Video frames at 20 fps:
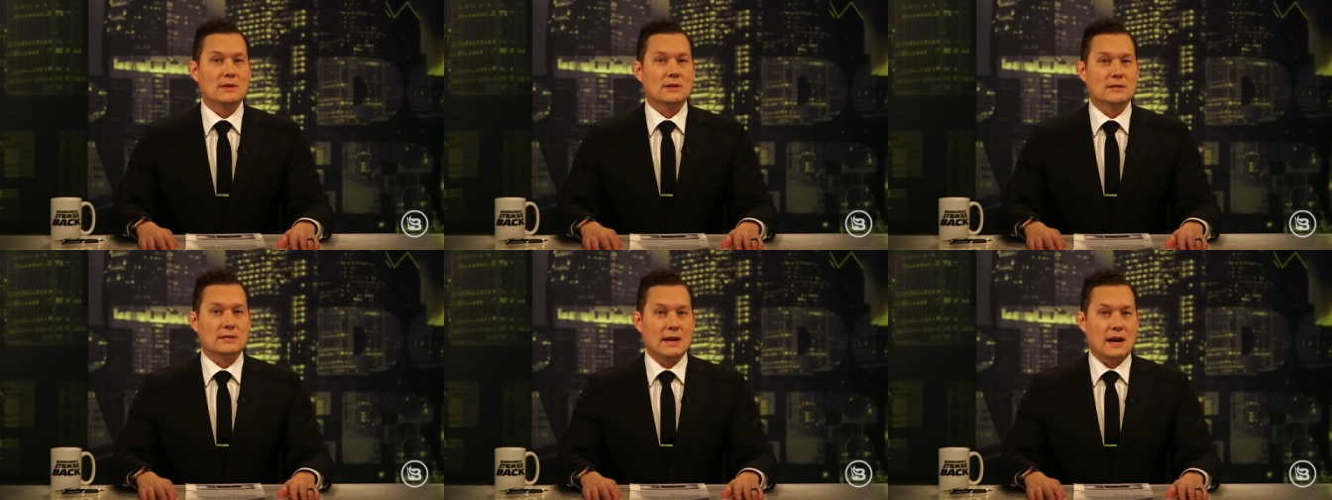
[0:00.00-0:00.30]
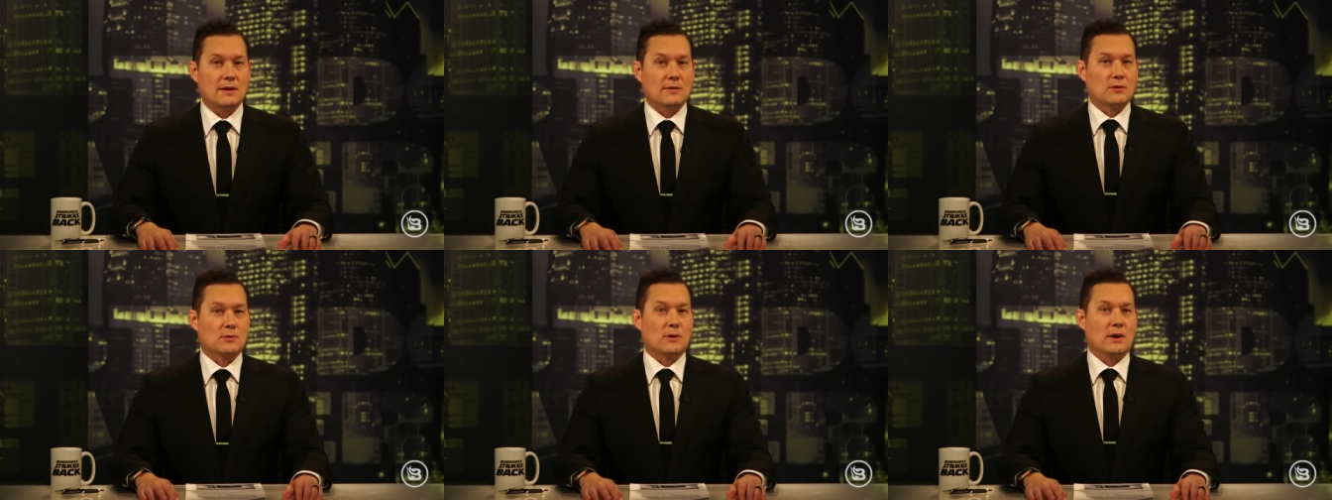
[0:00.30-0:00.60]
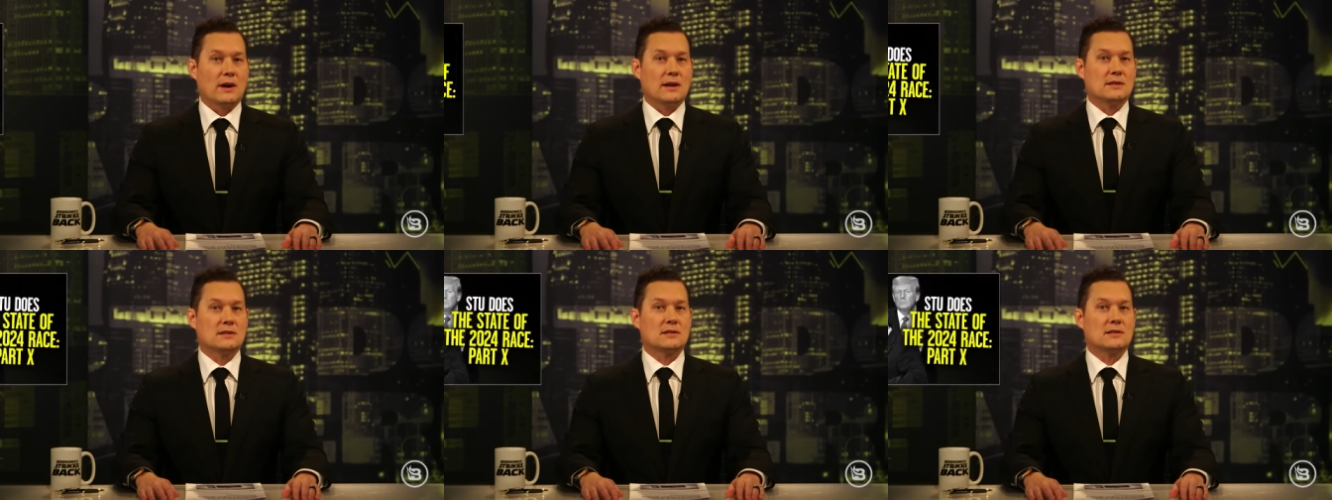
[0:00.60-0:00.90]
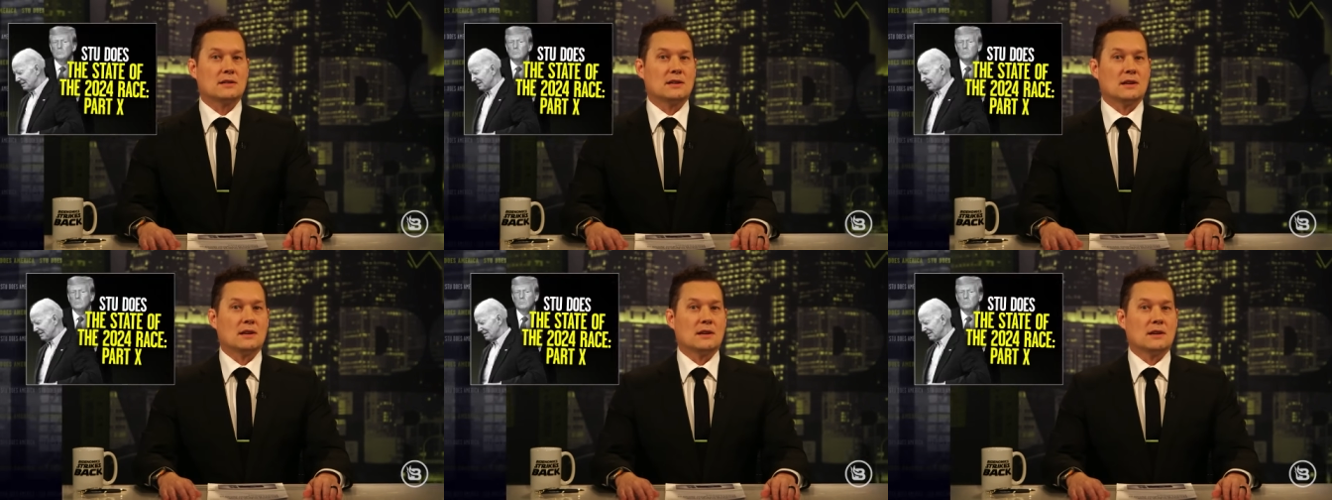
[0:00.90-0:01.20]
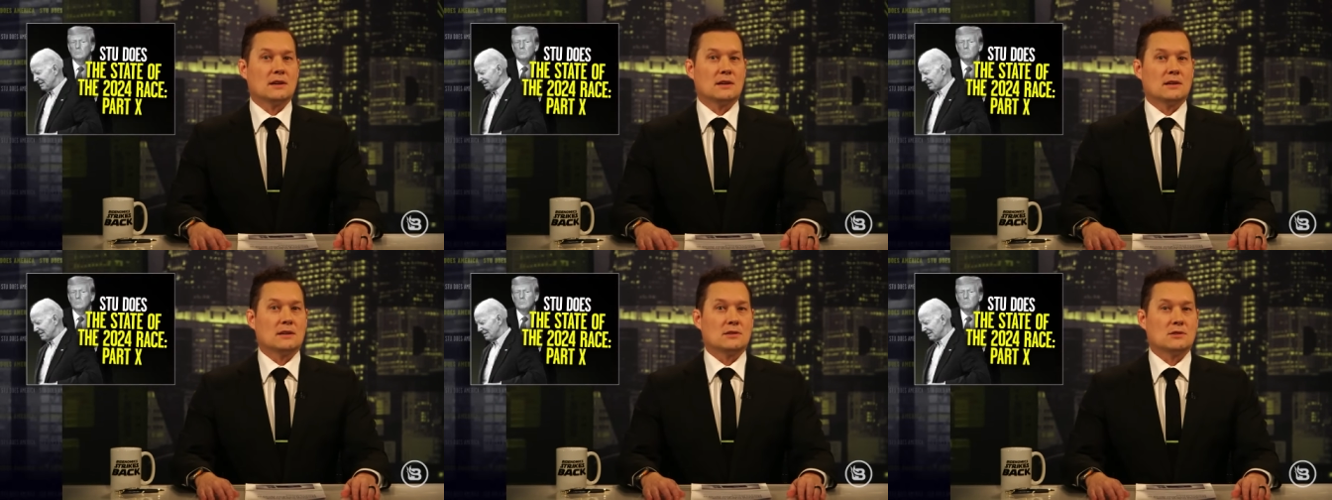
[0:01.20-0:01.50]
the State of the Race
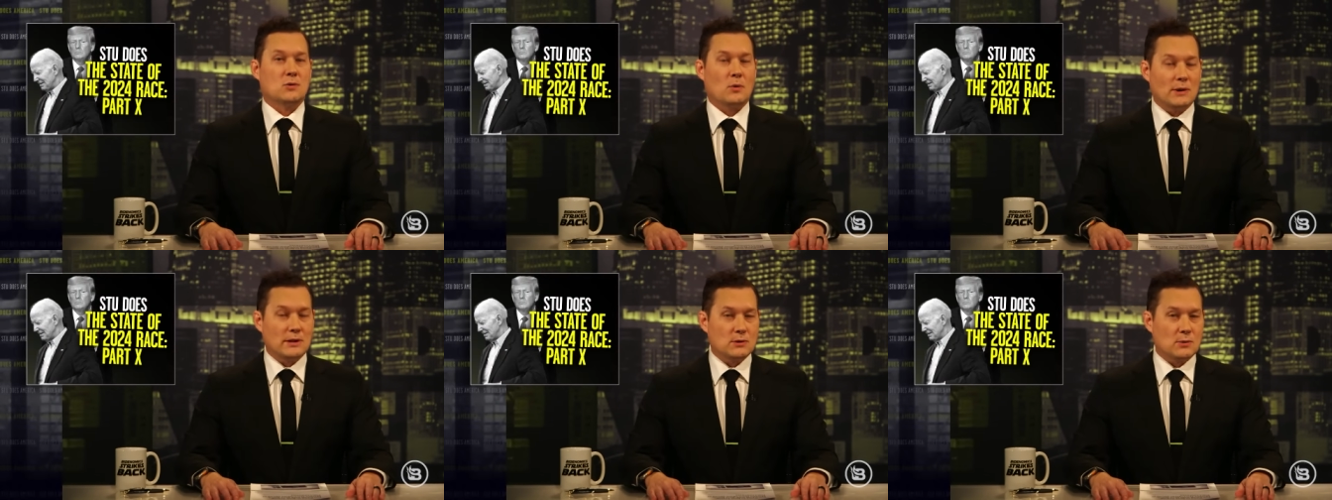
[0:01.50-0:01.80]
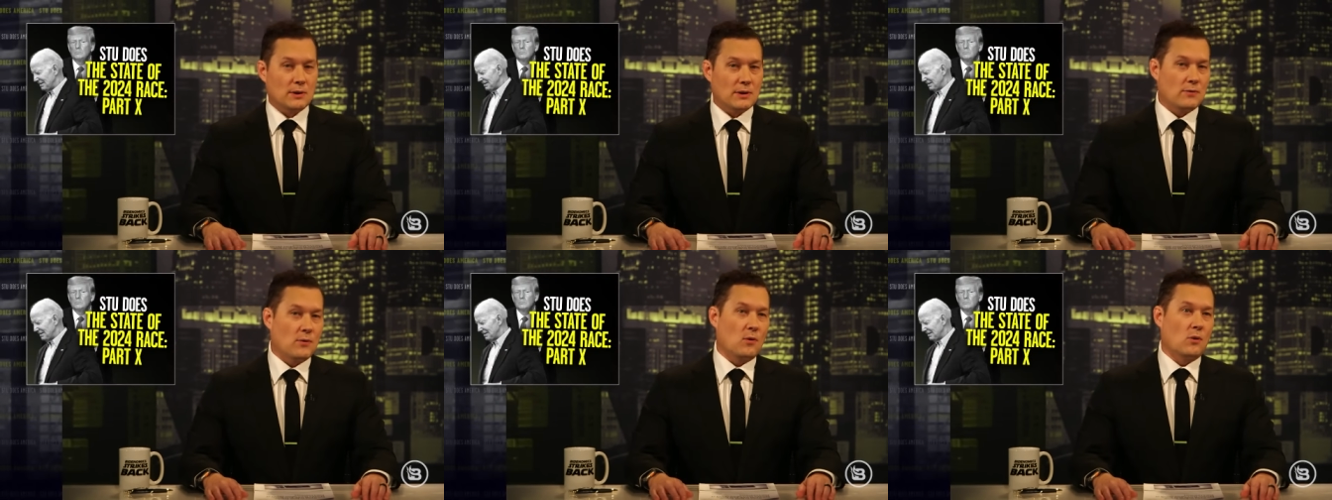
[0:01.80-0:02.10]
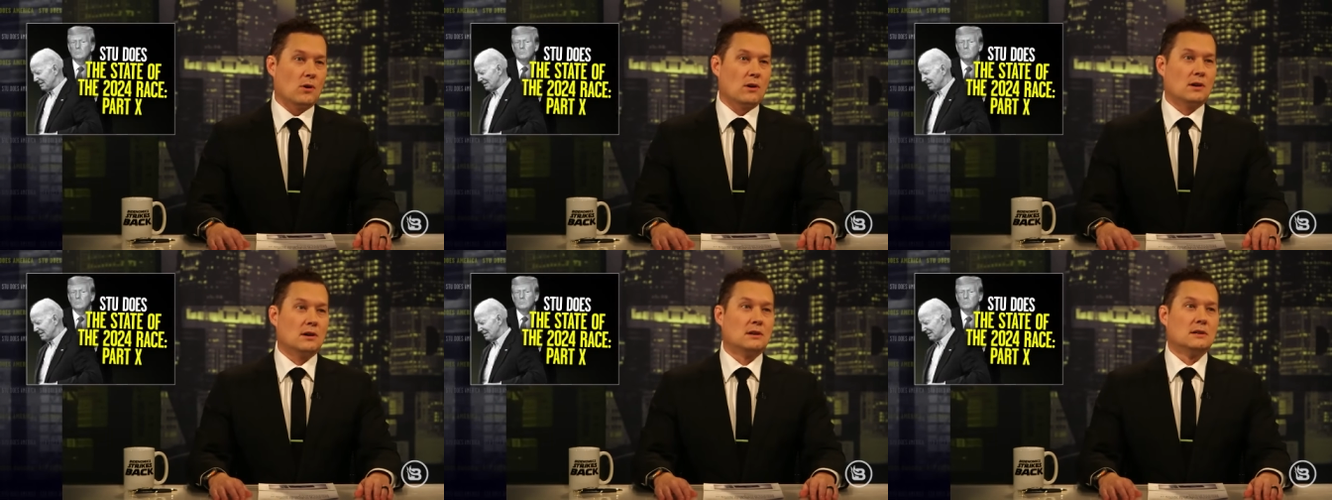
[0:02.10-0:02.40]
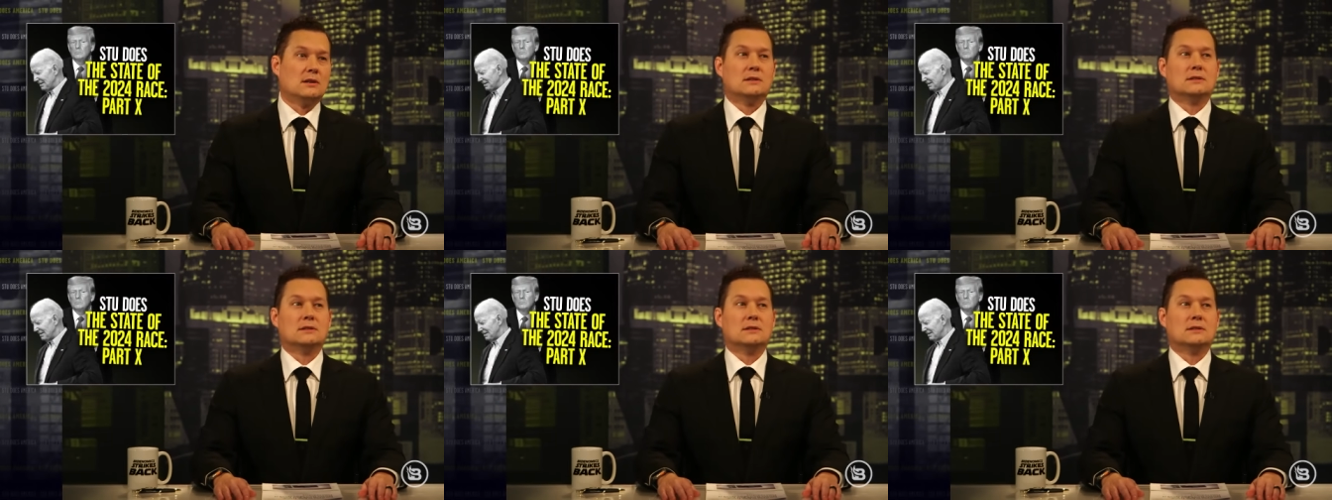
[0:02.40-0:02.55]
twenty twenty-four,